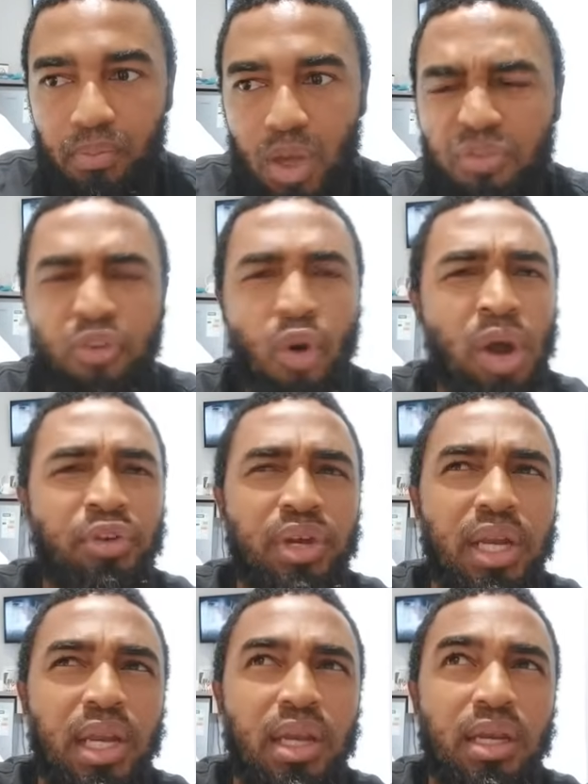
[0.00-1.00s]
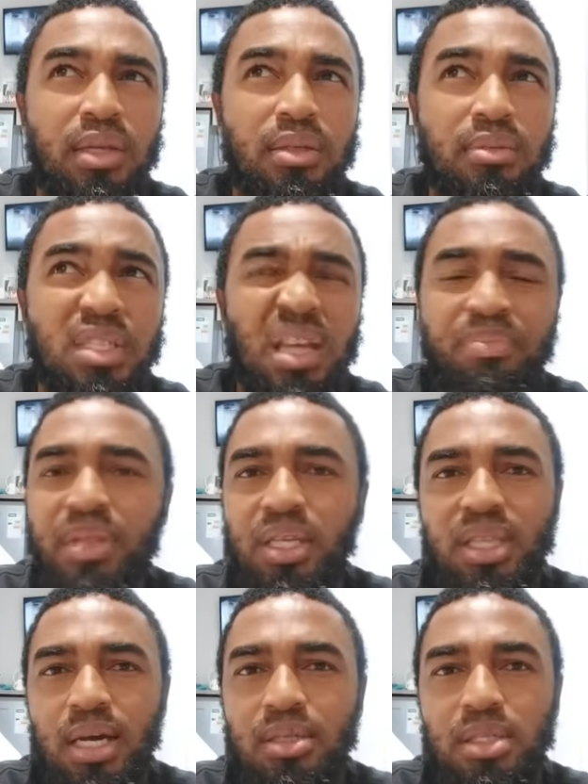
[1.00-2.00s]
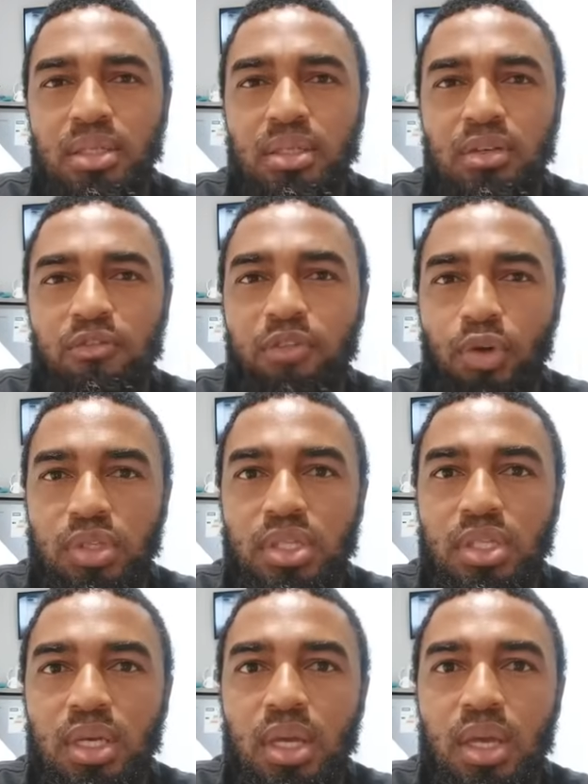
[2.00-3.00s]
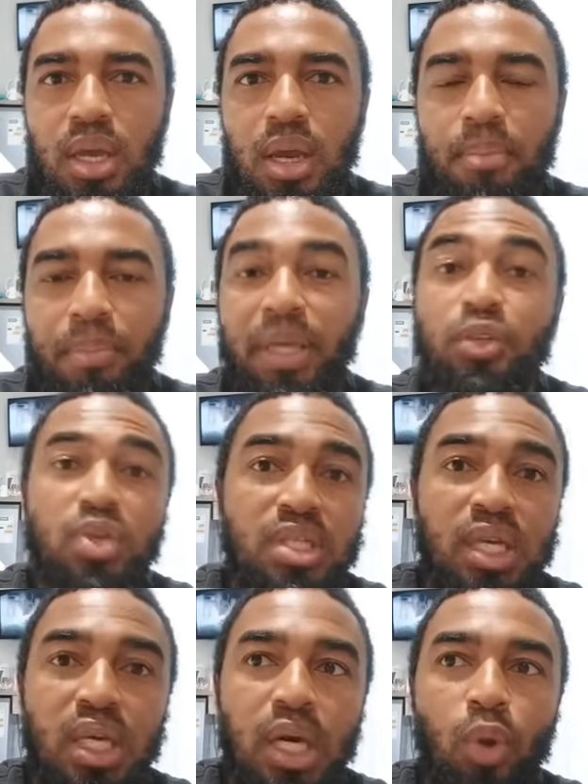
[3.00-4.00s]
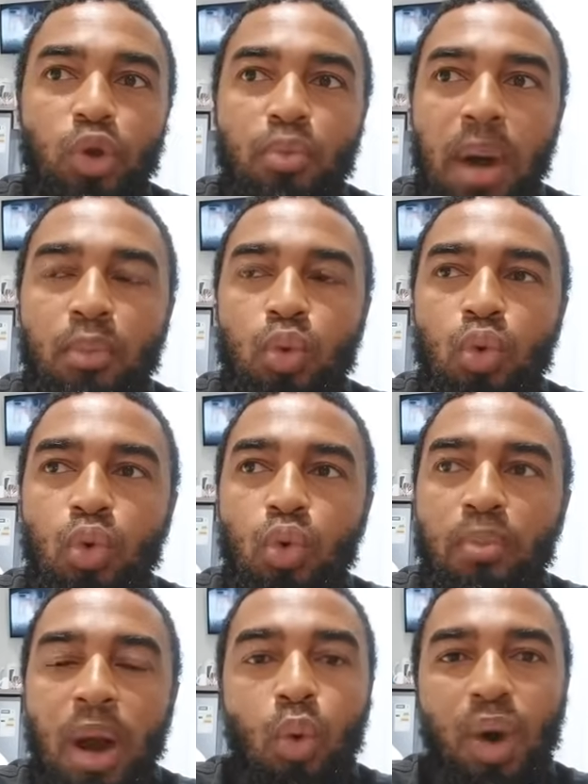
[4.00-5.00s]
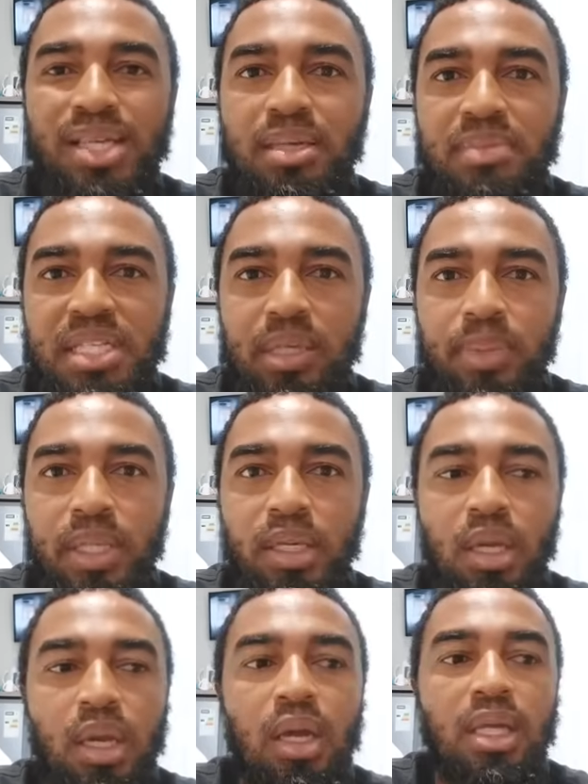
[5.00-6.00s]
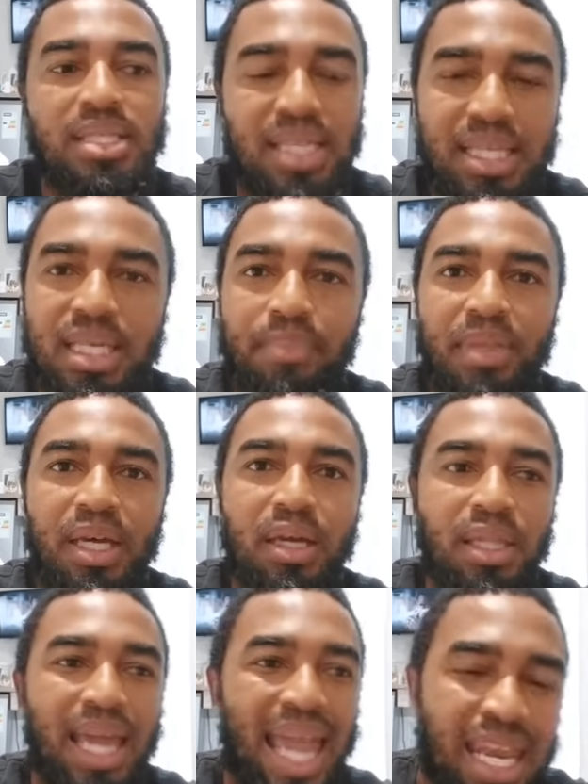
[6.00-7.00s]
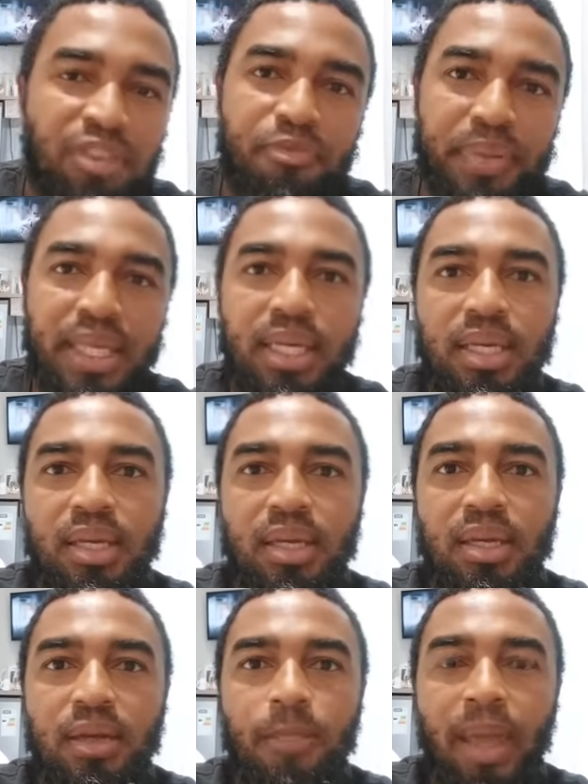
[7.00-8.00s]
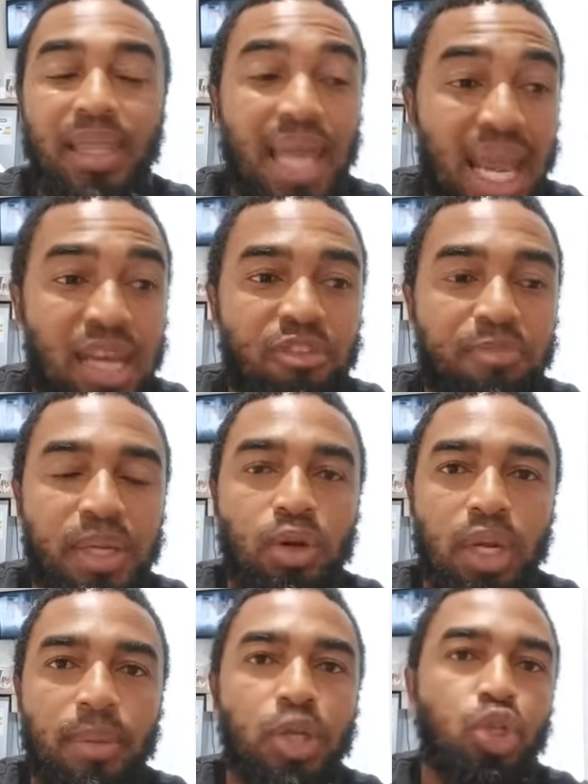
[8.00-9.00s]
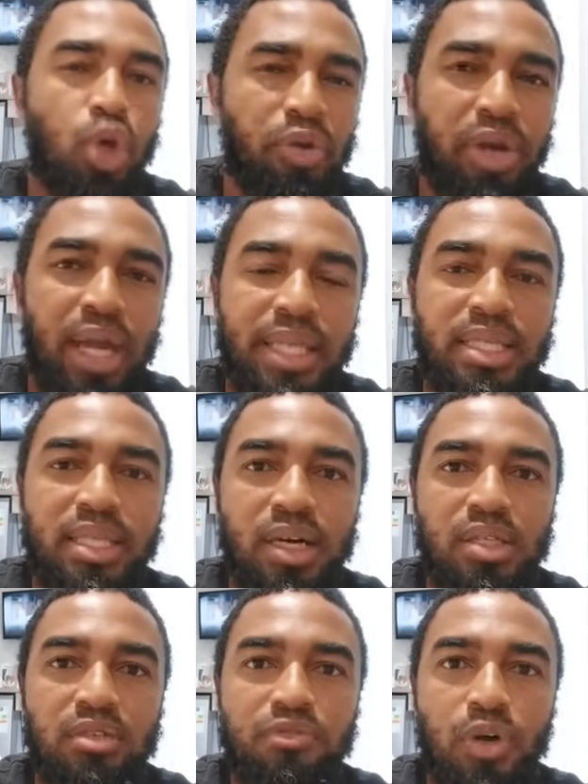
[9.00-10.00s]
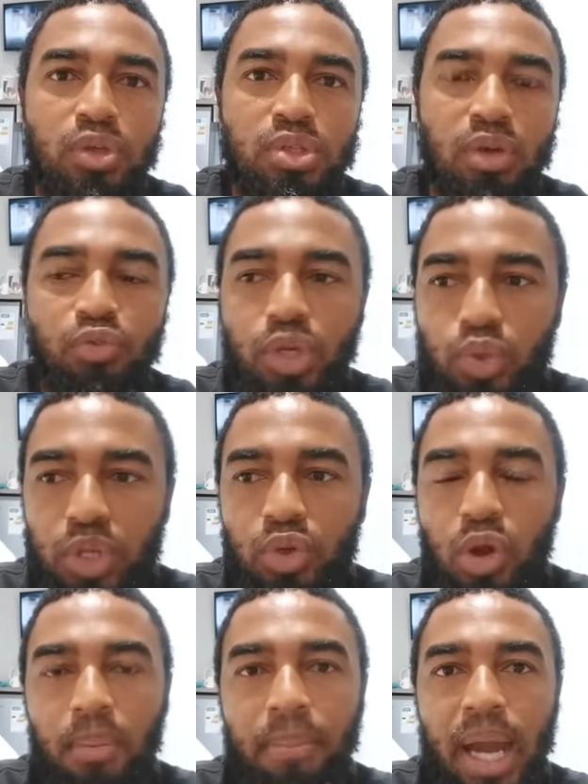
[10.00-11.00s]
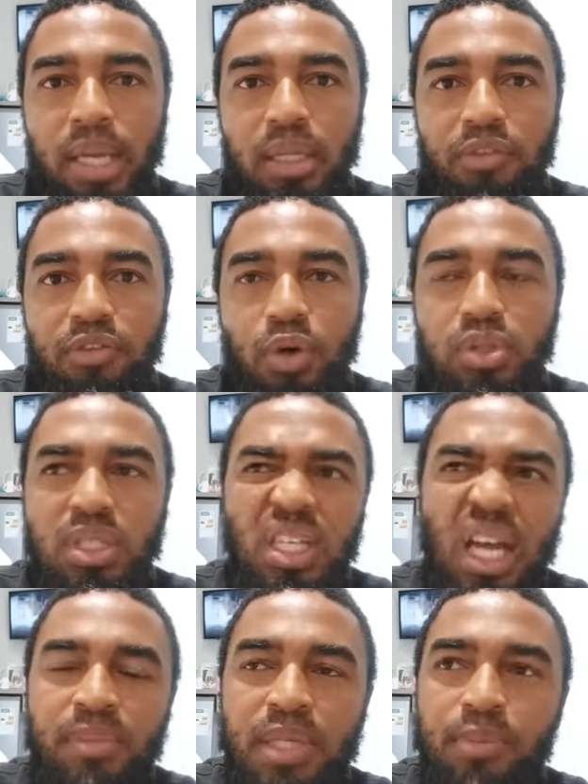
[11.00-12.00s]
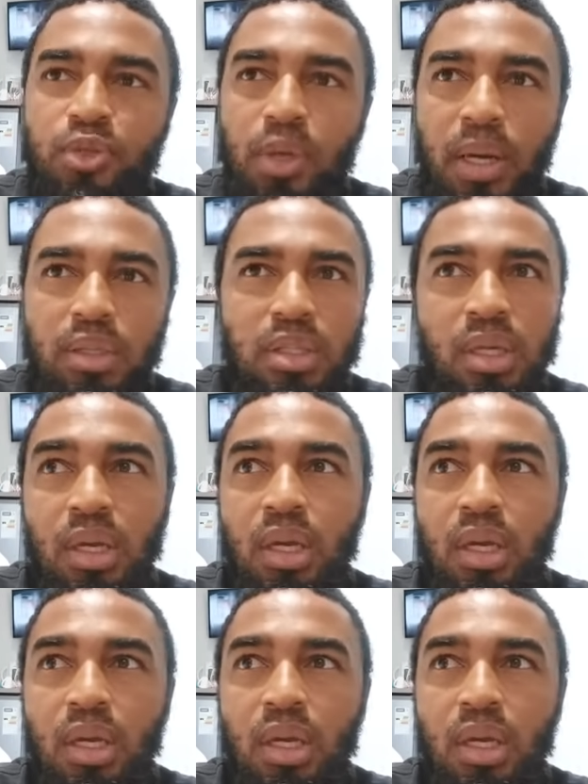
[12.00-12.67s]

400 and something thousand votes. But it was the year when Umamu Magwaza Msibi set up the, the NFP. And the NFP got about 280,000 votes, of which when you combine the votes, it comes up to about